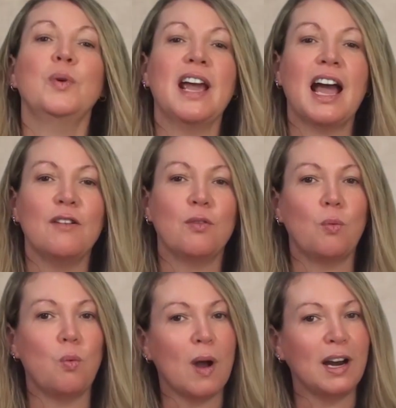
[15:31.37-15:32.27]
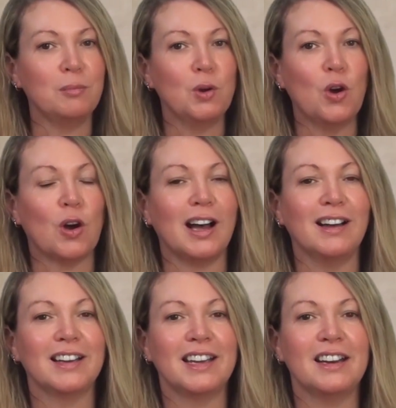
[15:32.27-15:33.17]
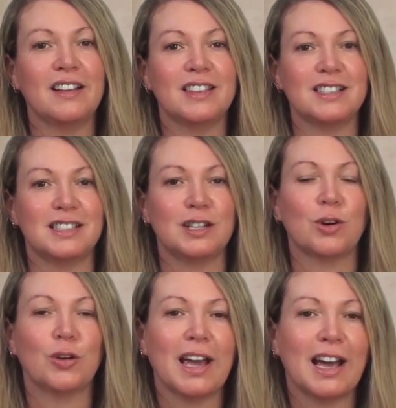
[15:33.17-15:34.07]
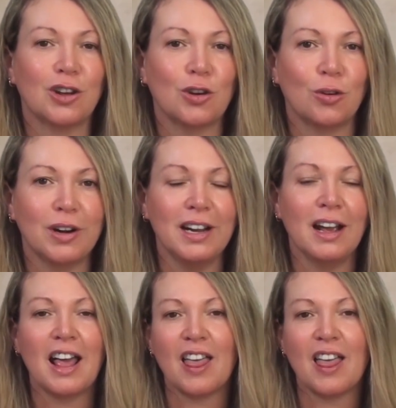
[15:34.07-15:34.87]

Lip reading: we have one more in the 0 category,